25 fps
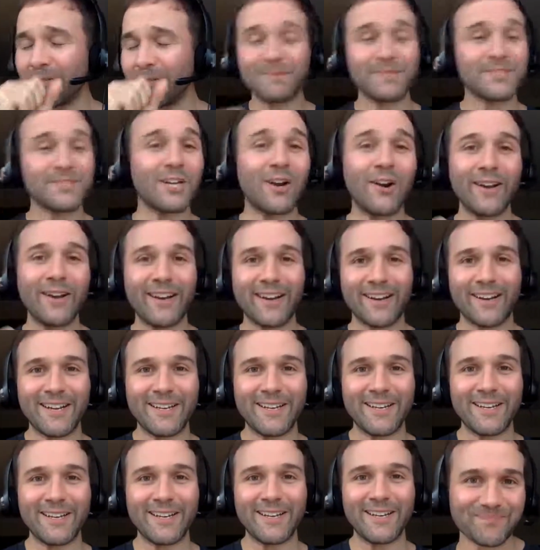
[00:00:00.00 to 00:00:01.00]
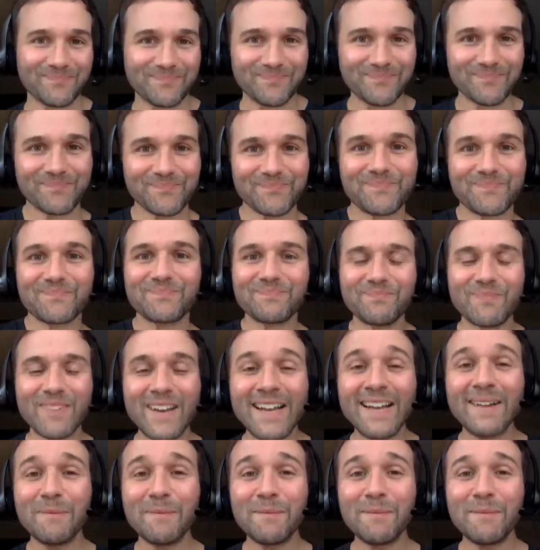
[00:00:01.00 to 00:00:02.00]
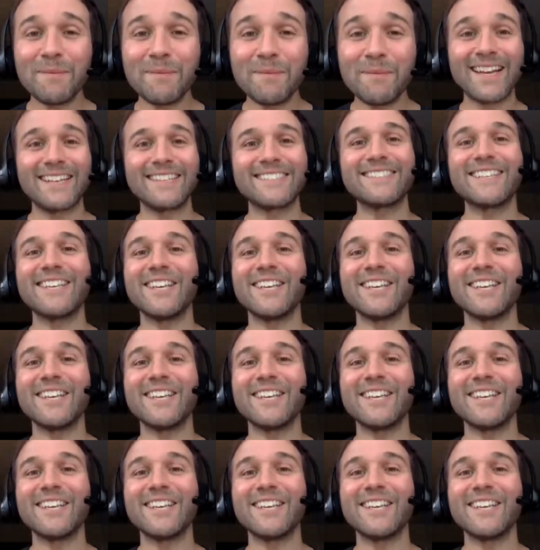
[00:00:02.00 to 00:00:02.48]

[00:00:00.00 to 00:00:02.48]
Sorry, Heneka. Because